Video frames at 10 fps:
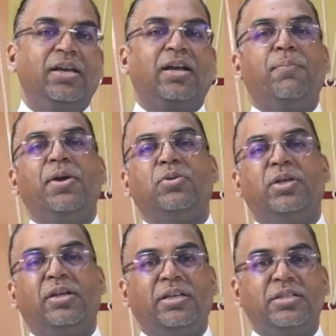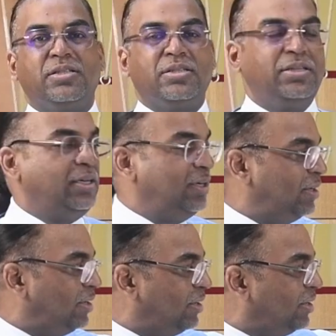compared to their needs.
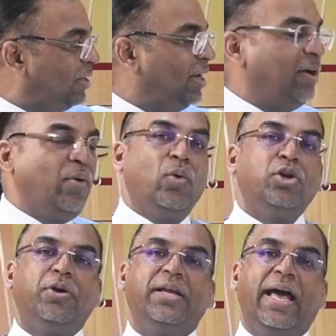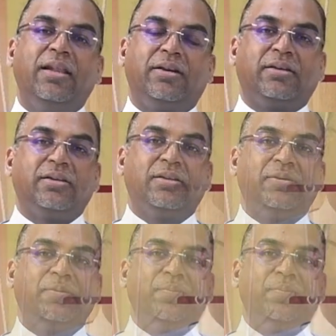What about analytical?